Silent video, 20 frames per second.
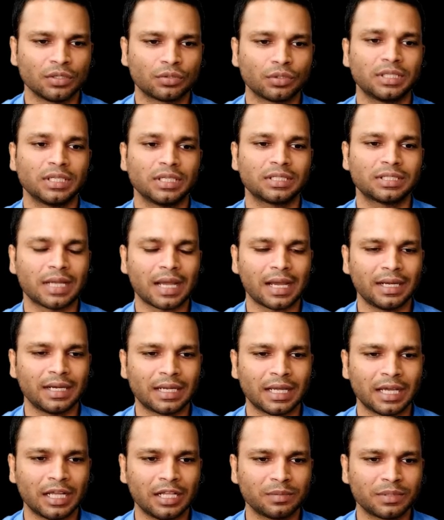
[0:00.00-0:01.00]
So this stylet
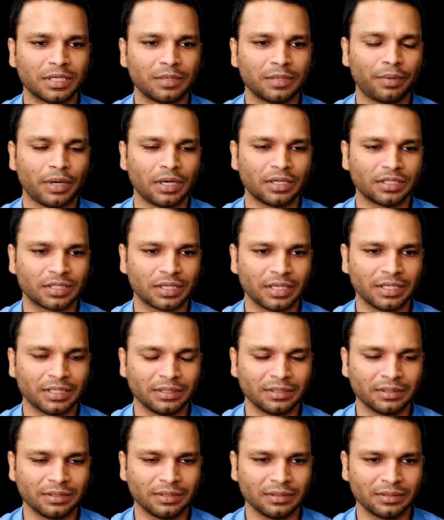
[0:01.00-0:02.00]
helps in
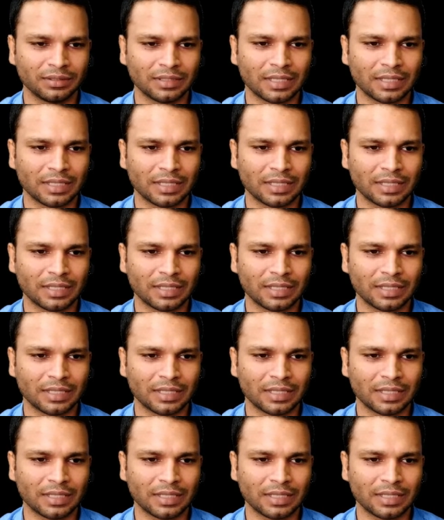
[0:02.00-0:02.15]
puncturing